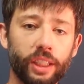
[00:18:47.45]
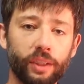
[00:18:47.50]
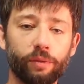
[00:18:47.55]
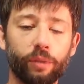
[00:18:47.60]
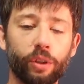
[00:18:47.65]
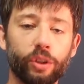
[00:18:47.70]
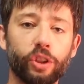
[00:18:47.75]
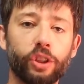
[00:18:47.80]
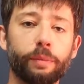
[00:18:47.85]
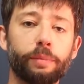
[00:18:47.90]

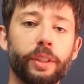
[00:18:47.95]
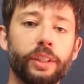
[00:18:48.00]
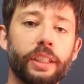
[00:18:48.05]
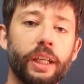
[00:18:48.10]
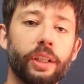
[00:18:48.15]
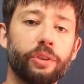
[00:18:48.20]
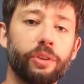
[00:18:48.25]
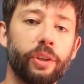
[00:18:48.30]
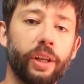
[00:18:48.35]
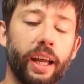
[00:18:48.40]
We'll ship these
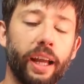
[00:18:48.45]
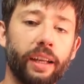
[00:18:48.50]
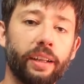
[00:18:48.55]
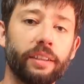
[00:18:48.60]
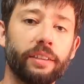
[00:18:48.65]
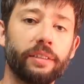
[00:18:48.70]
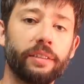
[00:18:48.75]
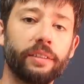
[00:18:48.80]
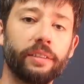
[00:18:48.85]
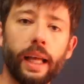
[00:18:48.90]
out today.
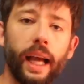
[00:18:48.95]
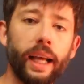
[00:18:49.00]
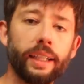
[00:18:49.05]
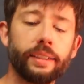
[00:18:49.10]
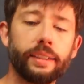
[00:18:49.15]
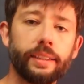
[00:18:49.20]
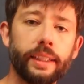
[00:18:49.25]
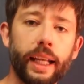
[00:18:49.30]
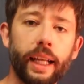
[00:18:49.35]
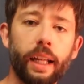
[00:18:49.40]
The
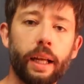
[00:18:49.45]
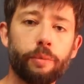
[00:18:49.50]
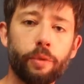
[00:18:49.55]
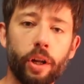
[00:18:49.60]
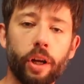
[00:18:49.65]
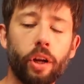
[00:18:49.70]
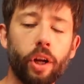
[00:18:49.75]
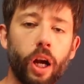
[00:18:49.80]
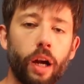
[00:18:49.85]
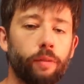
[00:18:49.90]
last sale I'm
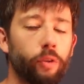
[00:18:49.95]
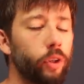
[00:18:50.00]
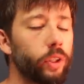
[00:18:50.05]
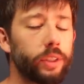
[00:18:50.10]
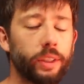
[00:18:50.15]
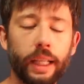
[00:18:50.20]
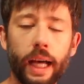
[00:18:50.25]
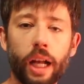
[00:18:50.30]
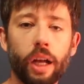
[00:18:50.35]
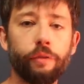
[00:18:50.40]
going to cover
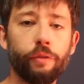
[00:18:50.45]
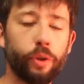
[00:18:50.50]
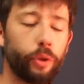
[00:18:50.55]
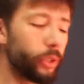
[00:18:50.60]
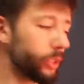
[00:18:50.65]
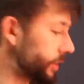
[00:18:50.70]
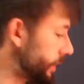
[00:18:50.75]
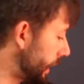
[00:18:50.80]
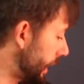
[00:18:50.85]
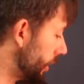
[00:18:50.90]
is not a
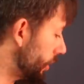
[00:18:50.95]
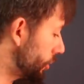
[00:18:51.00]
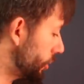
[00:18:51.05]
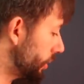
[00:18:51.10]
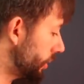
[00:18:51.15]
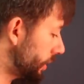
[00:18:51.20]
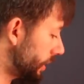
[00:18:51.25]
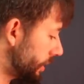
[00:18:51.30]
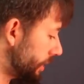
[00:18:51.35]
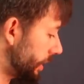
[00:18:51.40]
viewer sale, it's
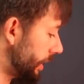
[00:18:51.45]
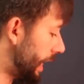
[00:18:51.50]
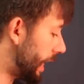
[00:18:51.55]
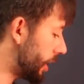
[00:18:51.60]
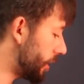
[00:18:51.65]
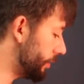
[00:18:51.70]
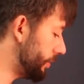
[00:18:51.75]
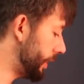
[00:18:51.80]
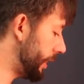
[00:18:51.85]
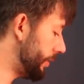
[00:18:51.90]
just this
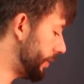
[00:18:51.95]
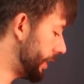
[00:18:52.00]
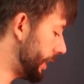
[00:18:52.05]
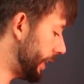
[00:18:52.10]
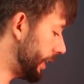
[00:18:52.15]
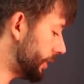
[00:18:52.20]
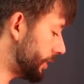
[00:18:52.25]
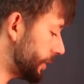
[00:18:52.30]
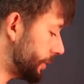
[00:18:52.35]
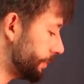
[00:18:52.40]
lot of
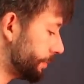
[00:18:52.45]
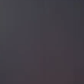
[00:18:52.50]
DVDs.